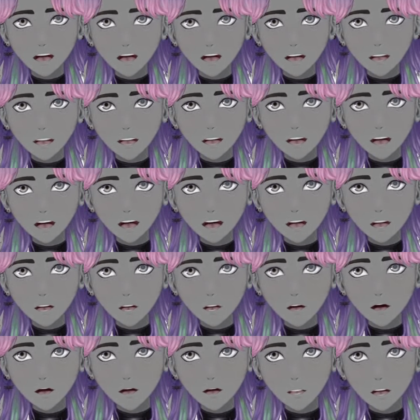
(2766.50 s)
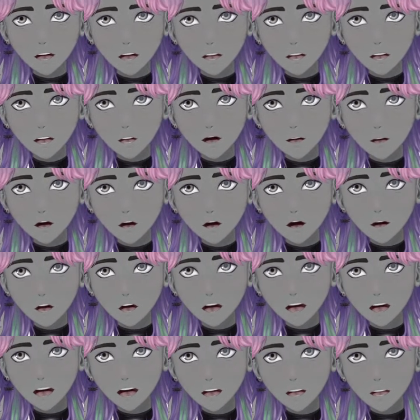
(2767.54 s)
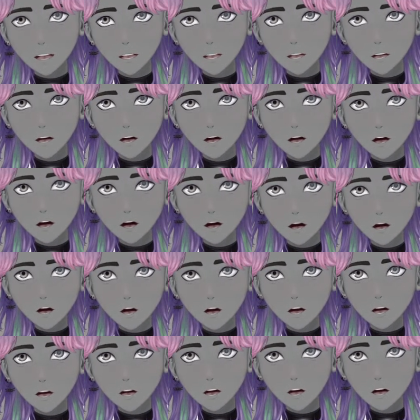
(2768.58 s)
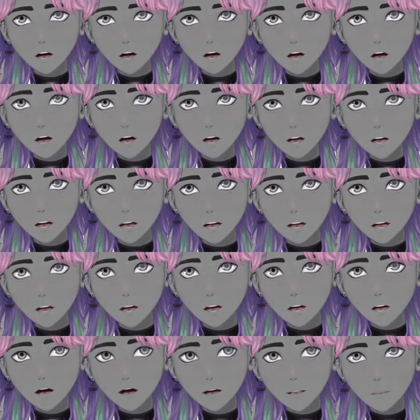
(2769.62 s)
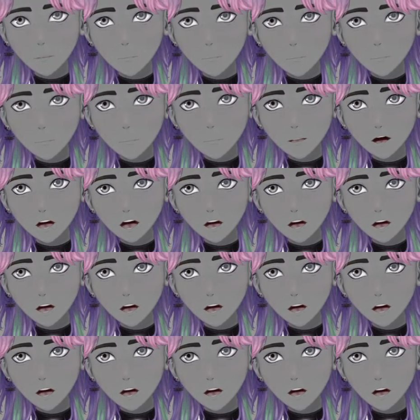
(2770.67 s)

general, so I guess that would be a good